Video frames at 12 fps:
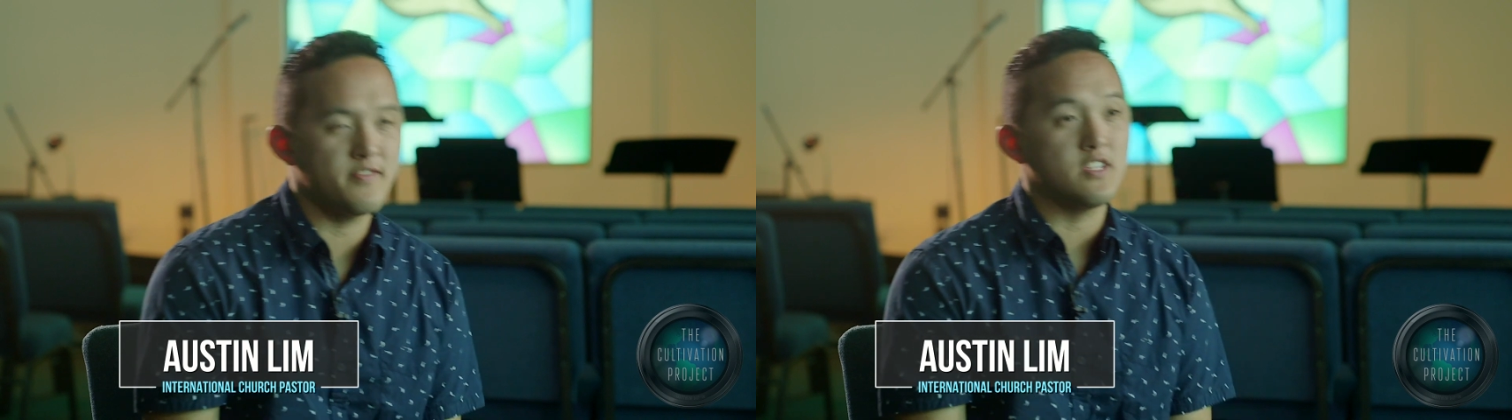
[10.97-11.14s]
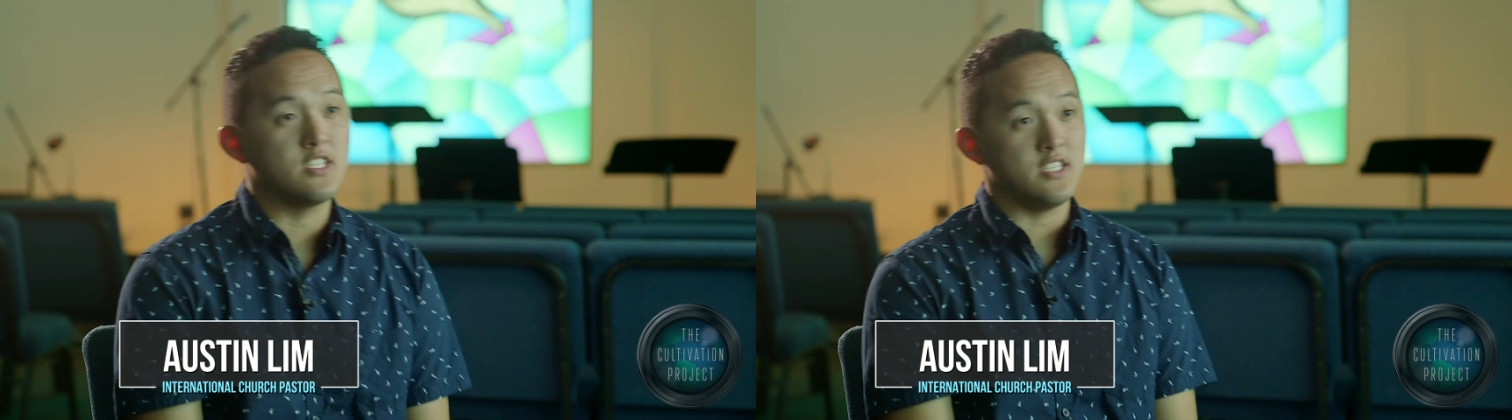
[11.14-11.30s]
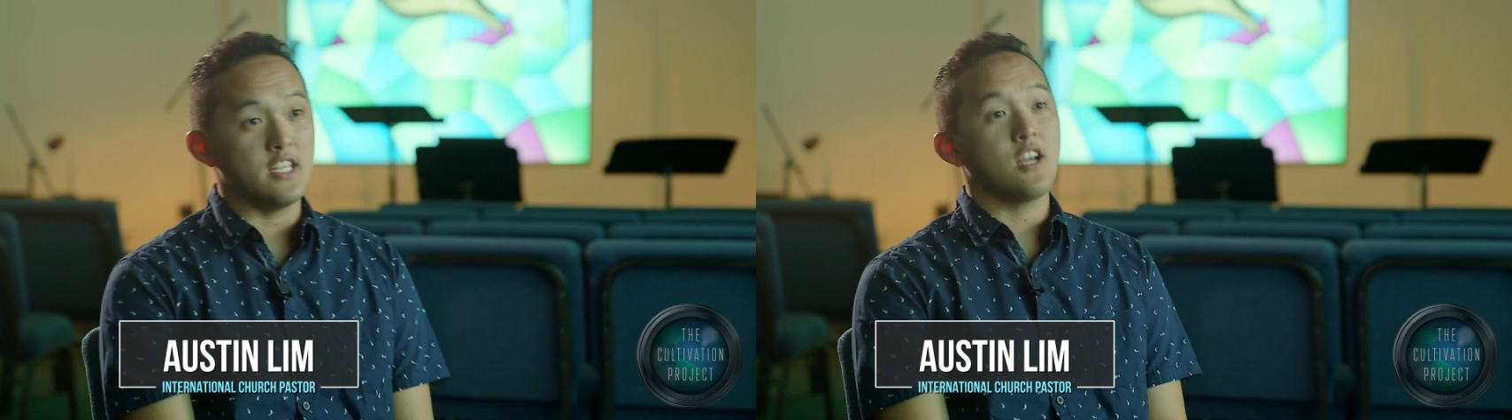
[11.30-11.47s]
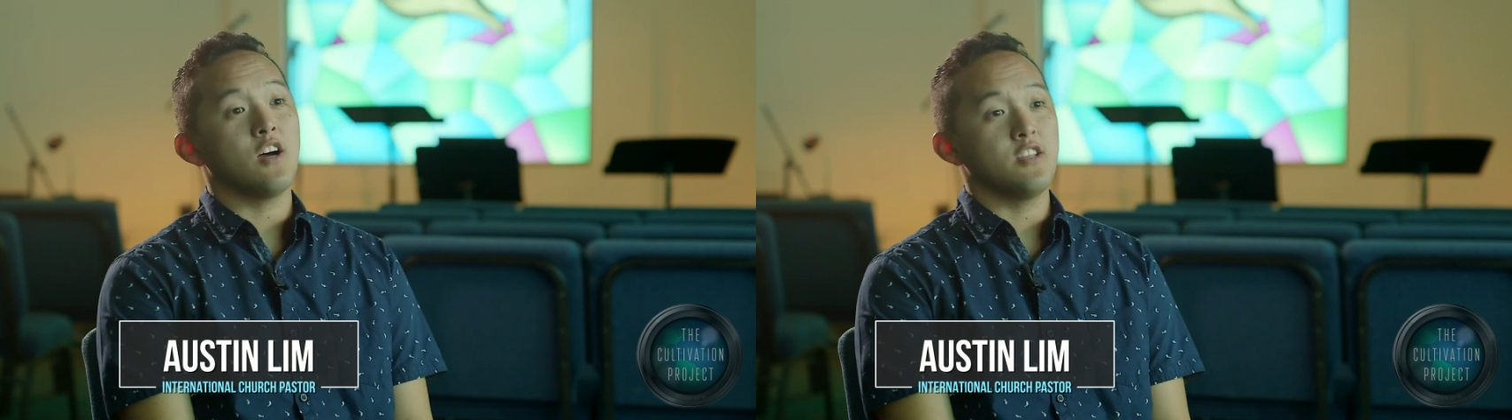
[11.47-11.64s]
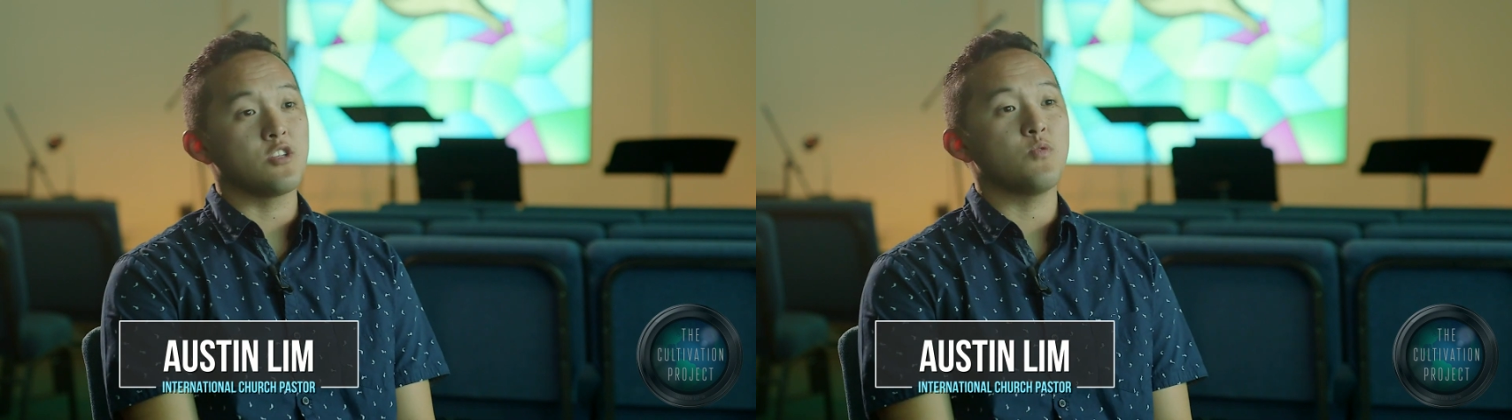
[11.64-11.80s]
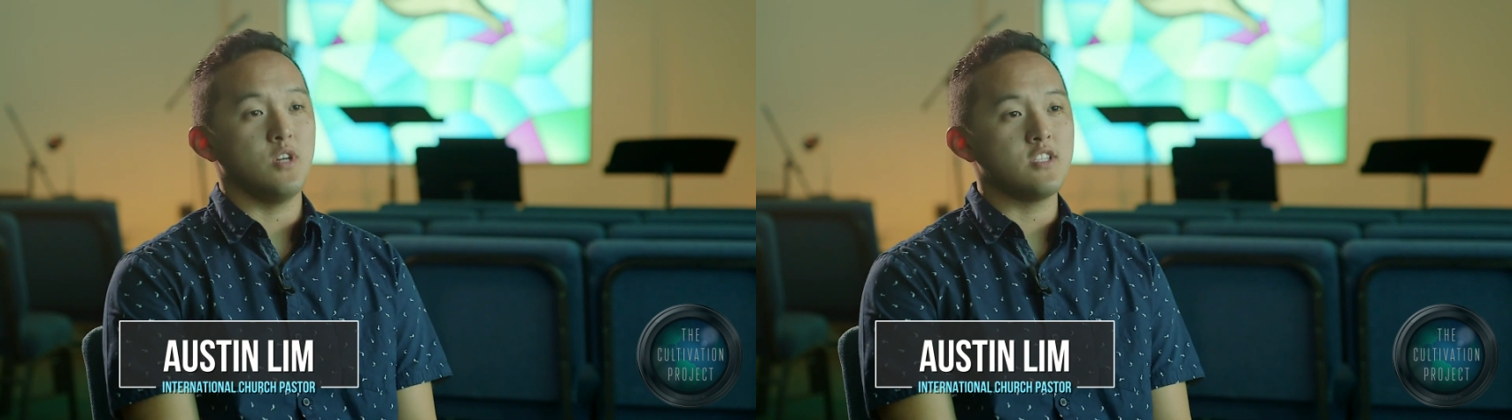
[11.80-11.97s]
sitting on
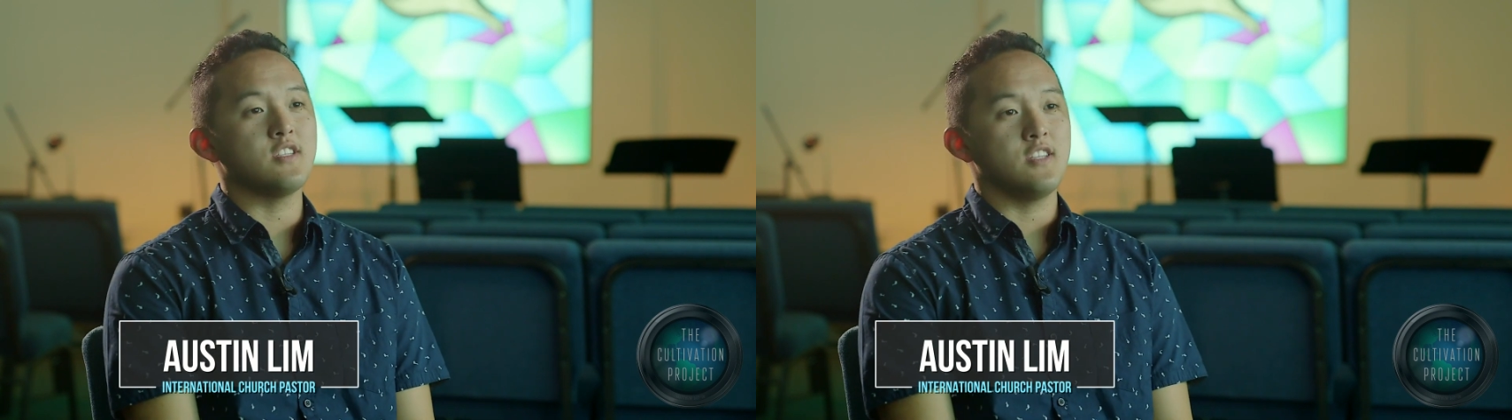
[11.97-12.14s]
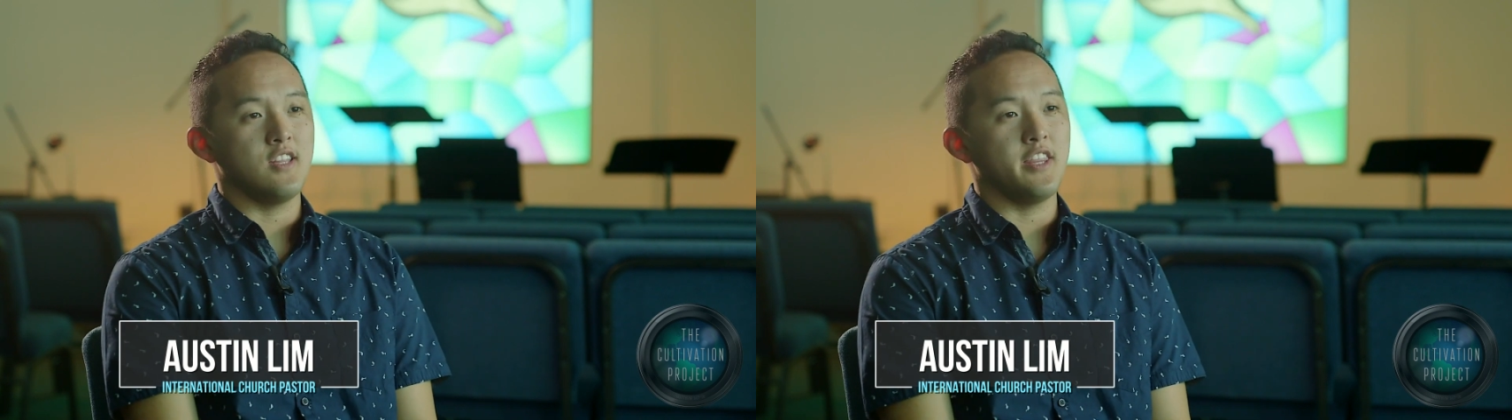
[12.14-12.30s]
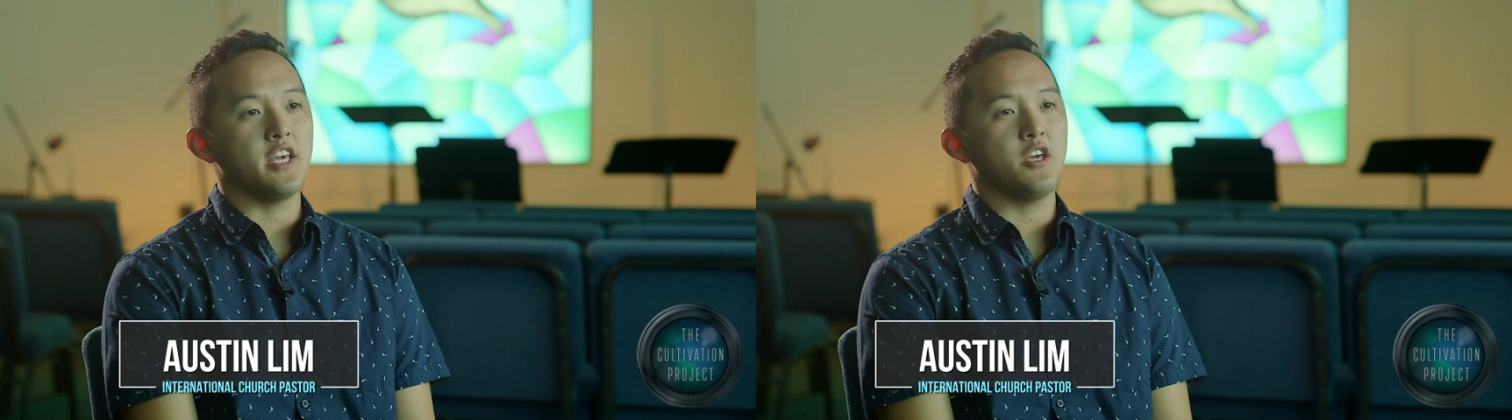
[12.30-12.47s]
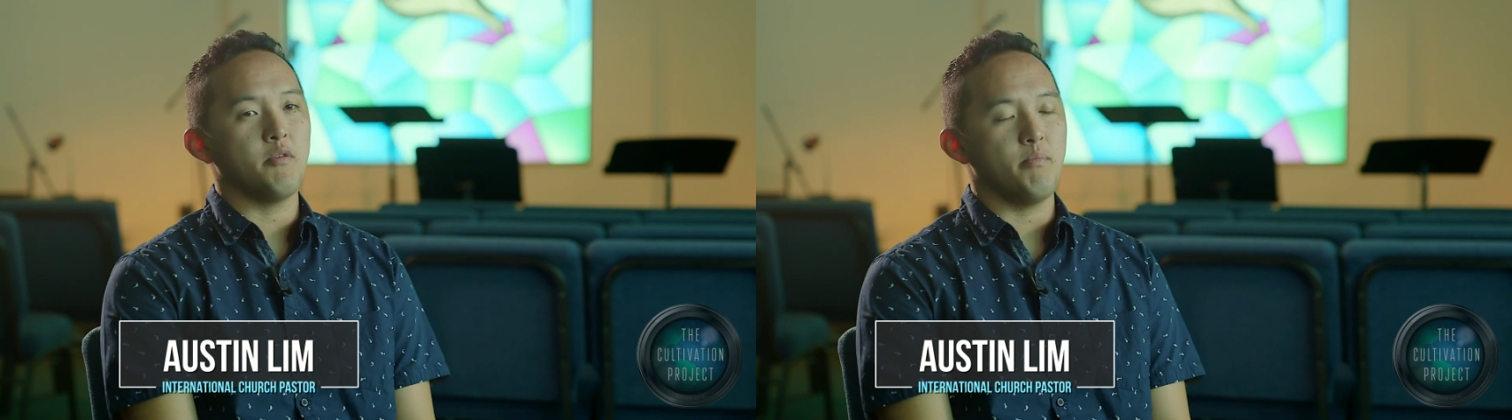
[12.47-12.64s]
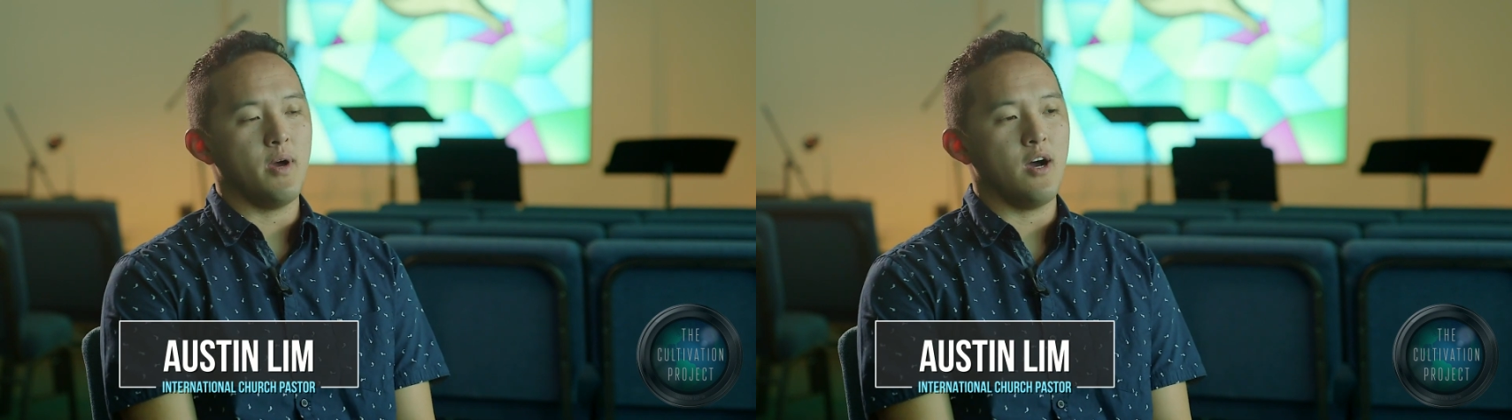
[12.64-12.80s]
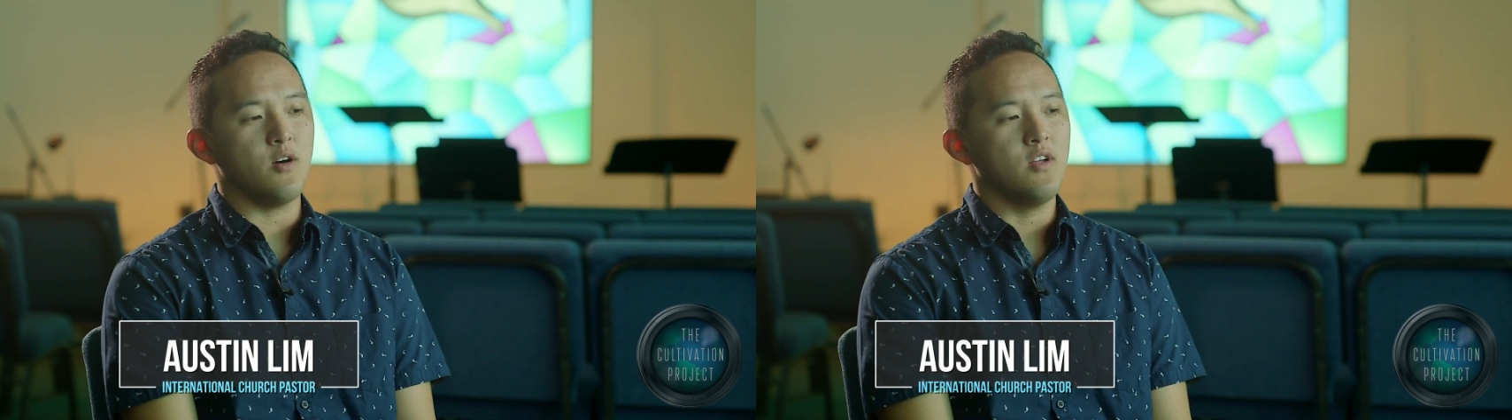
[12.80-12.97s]
this question and thinking
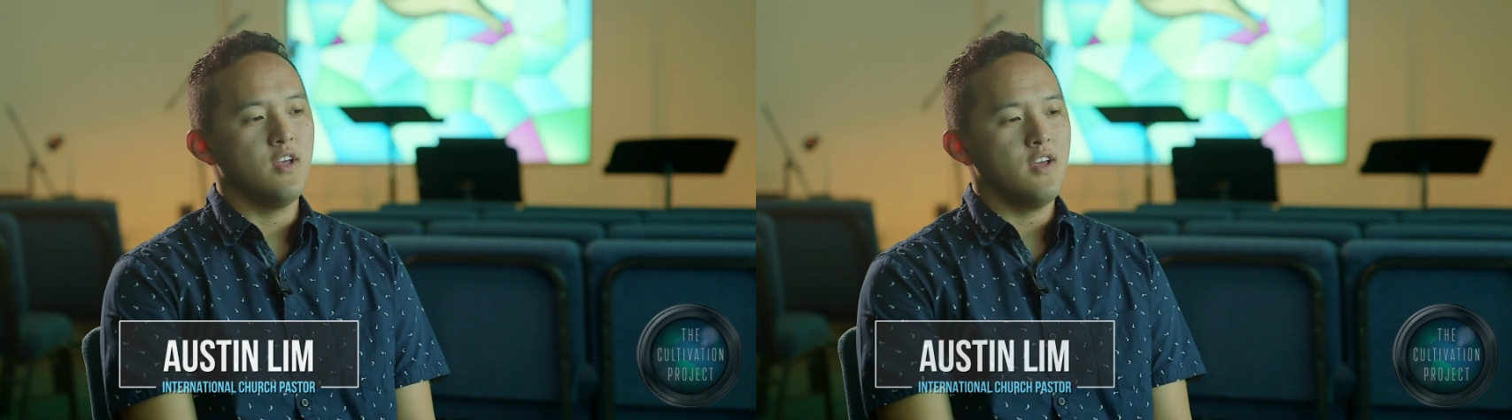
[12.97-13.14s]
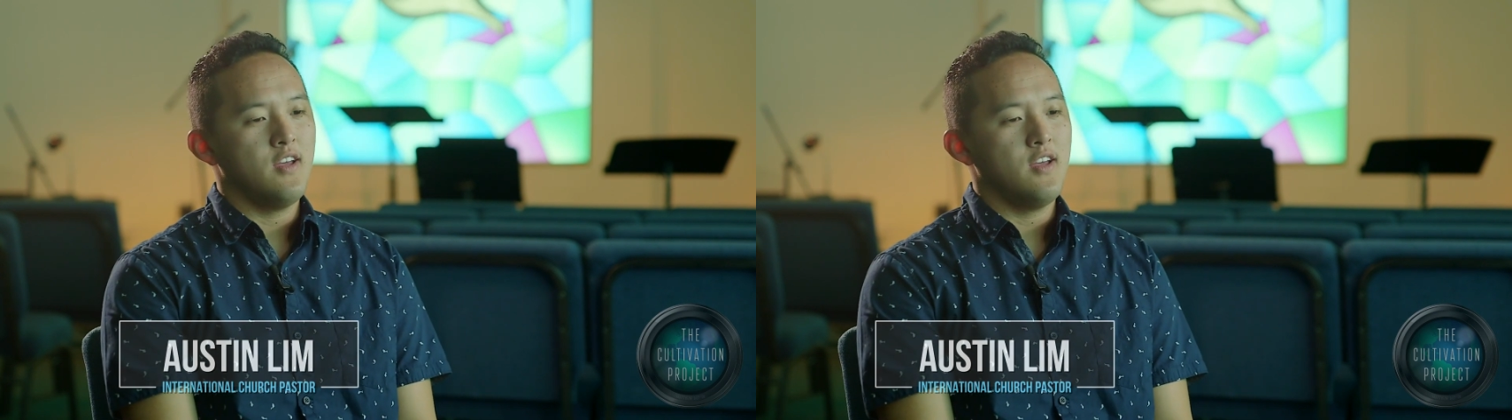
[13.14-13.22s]
about